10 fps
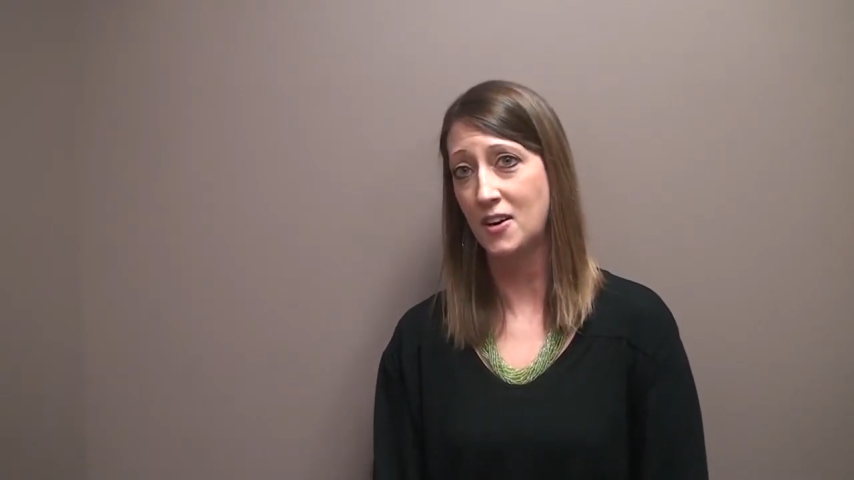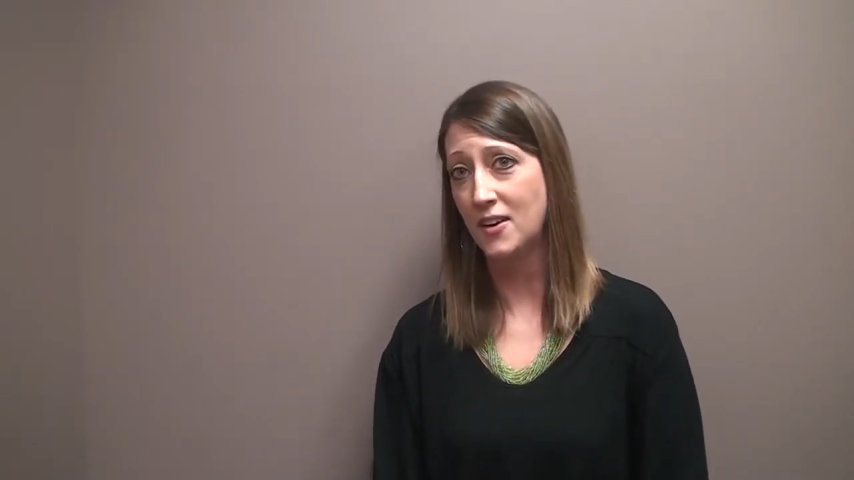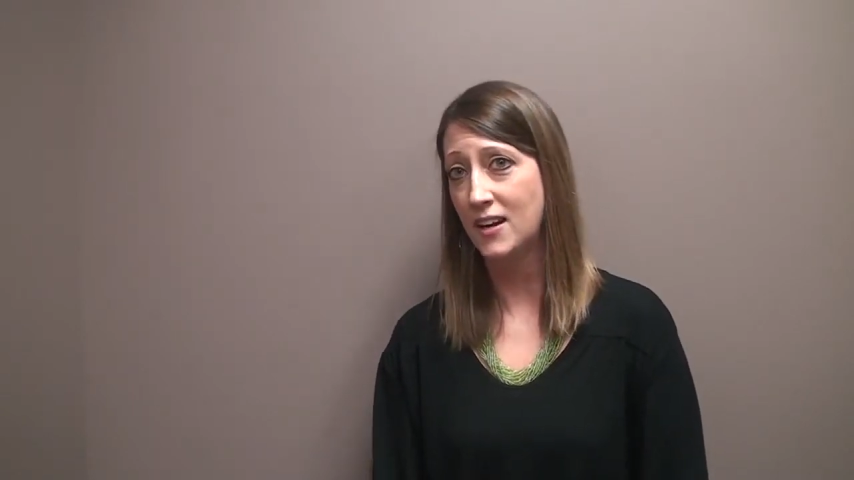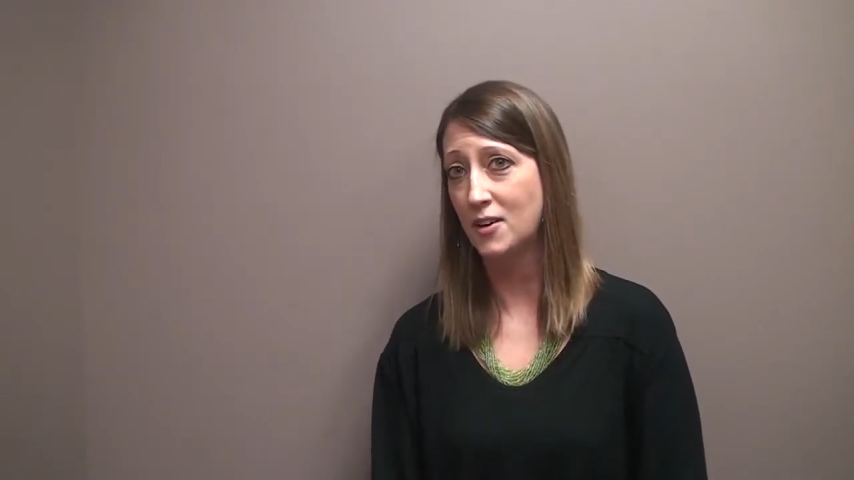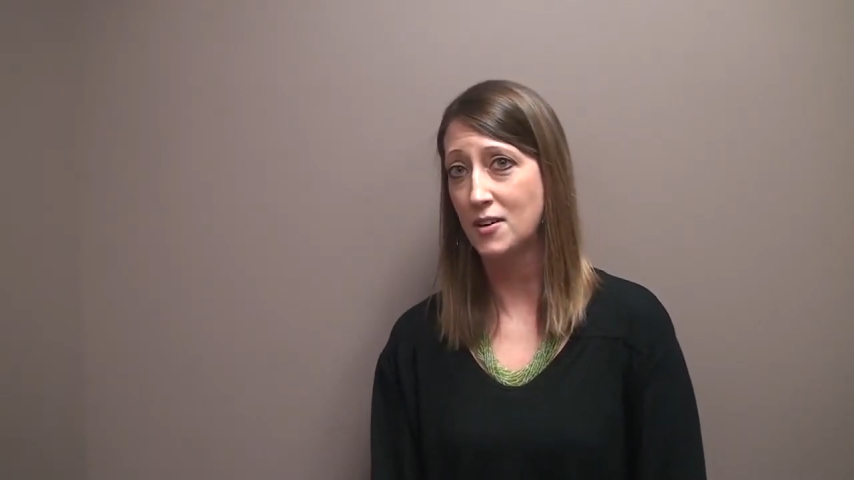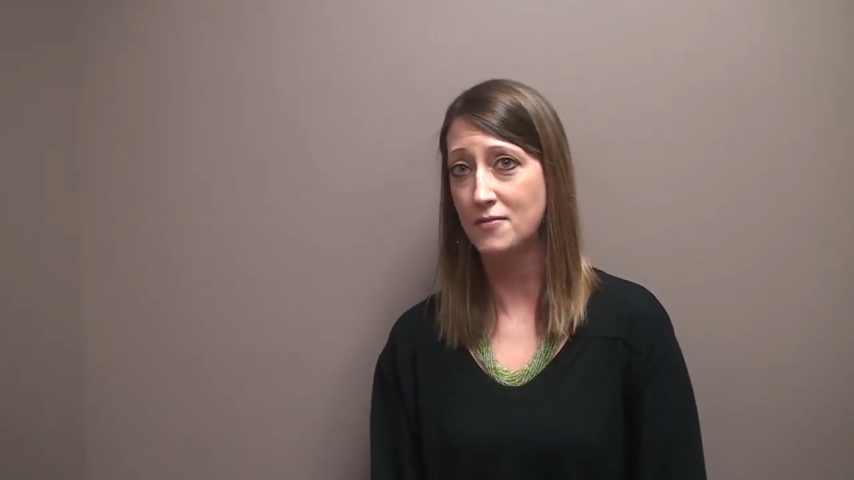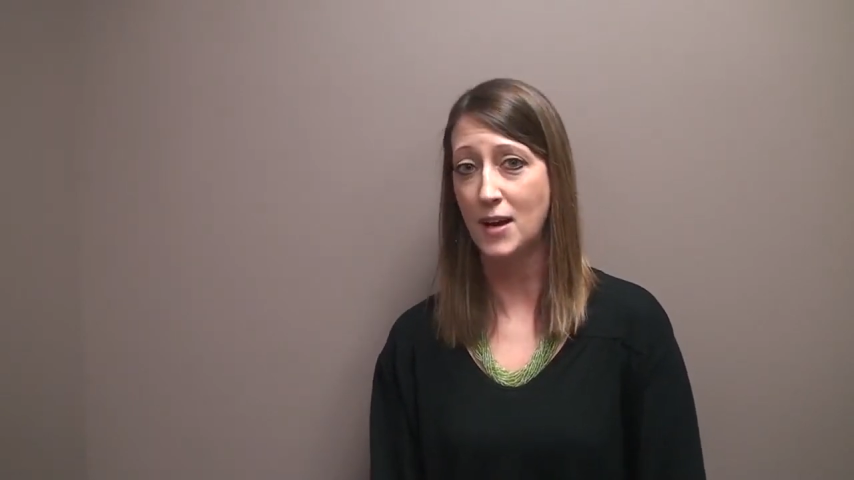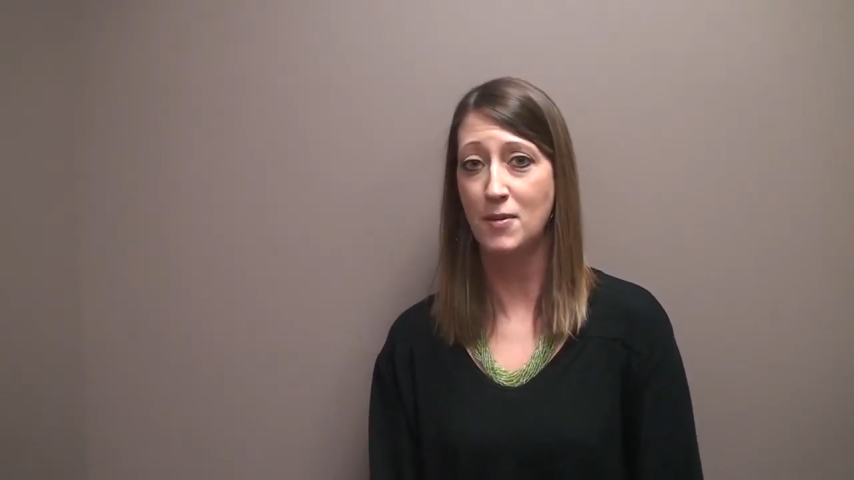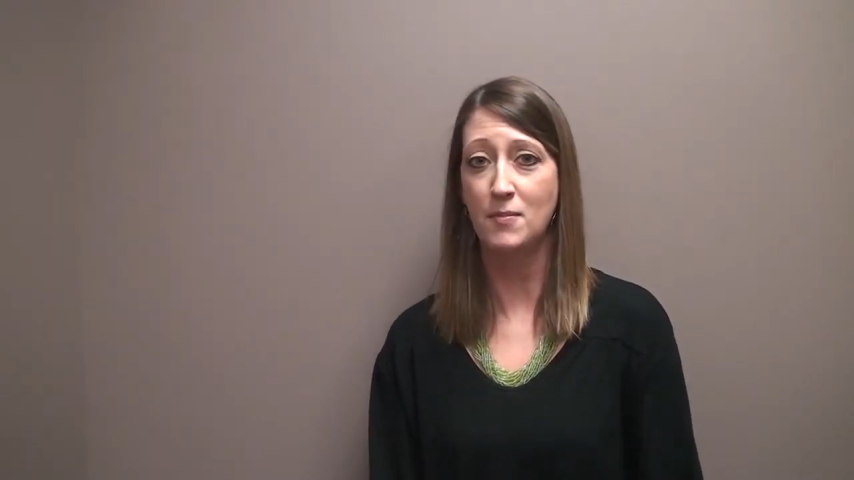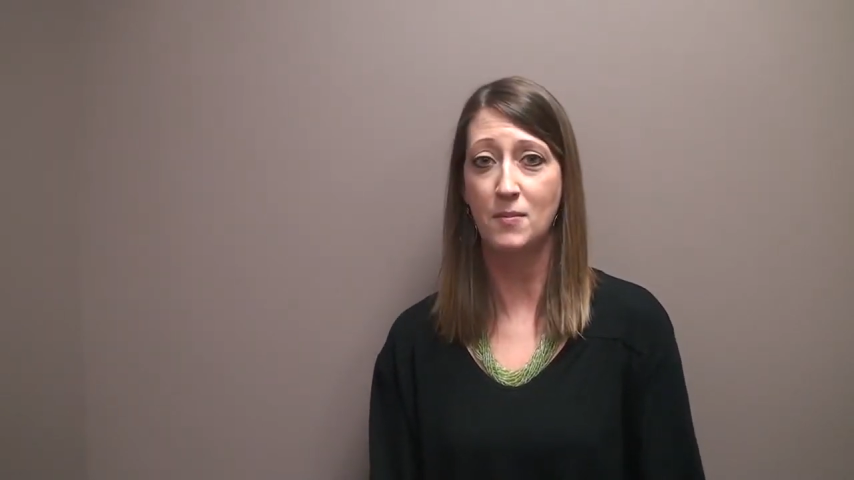hearing, or
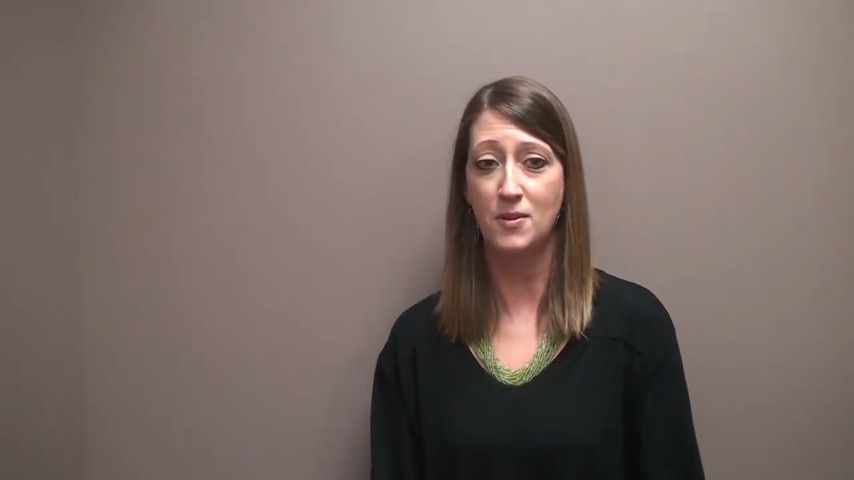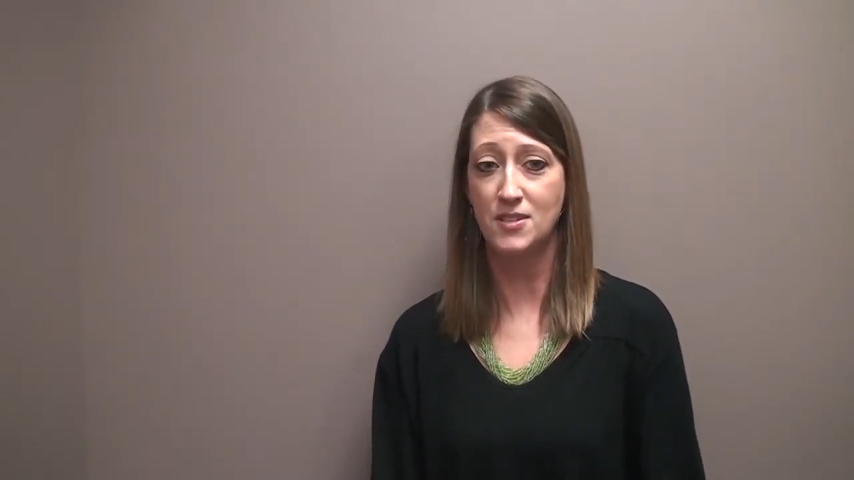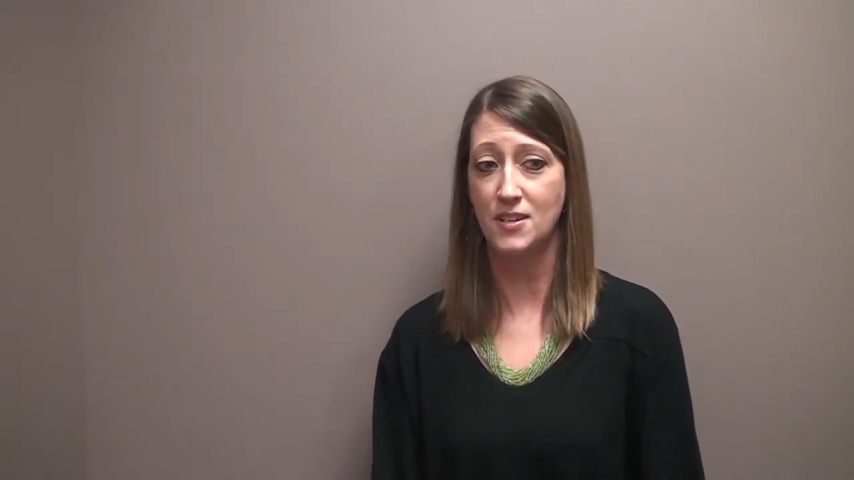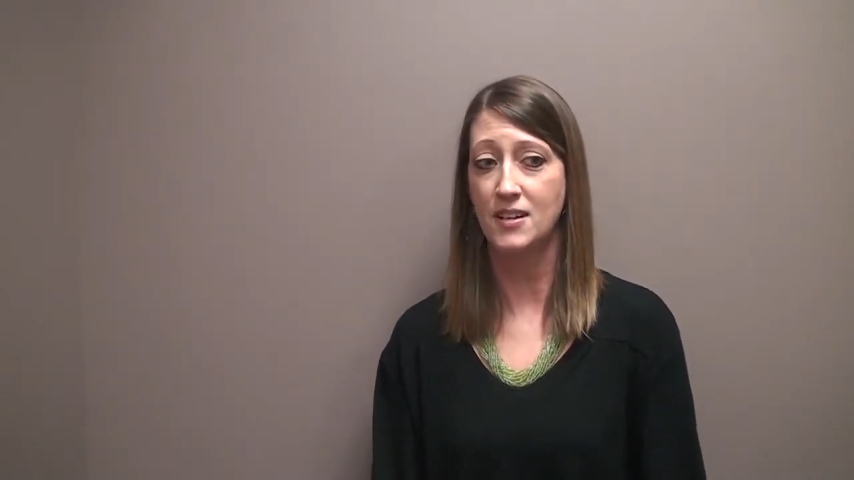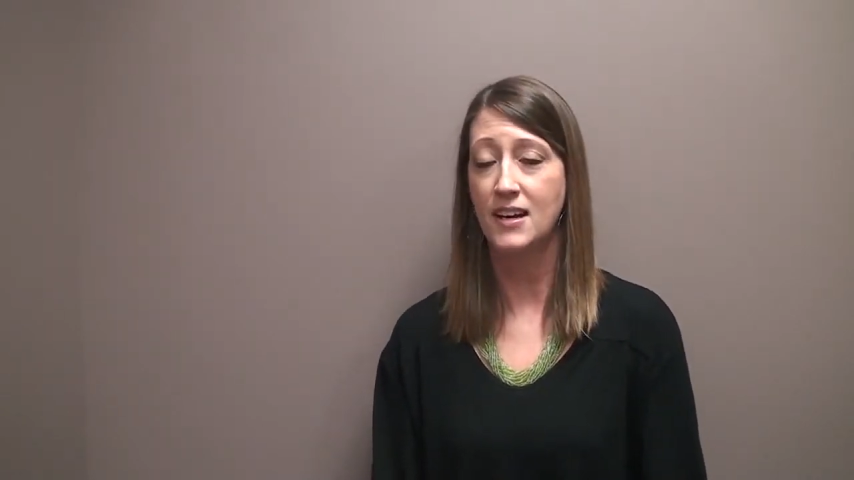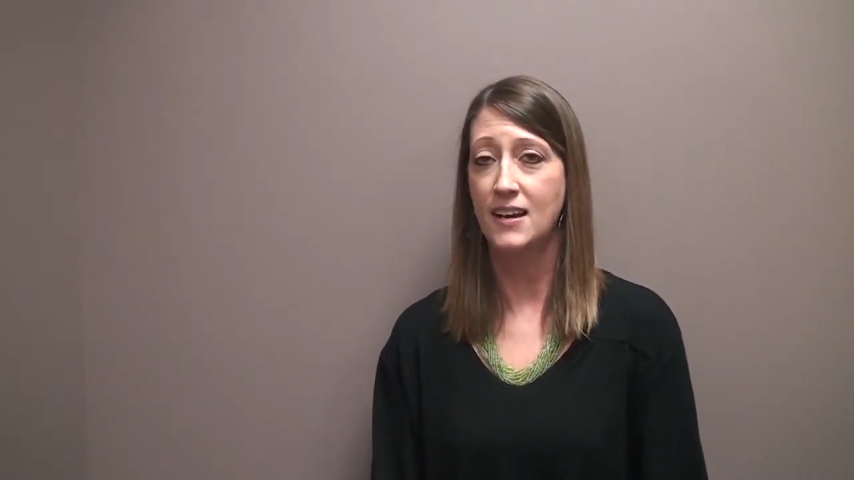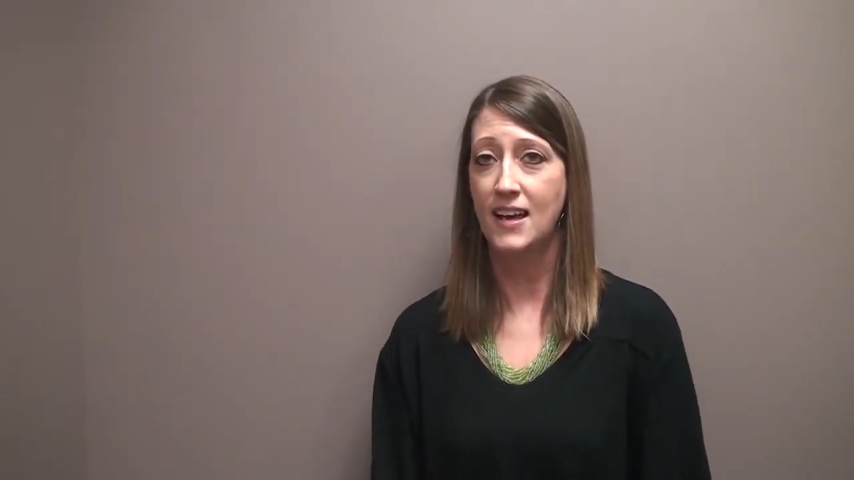family members are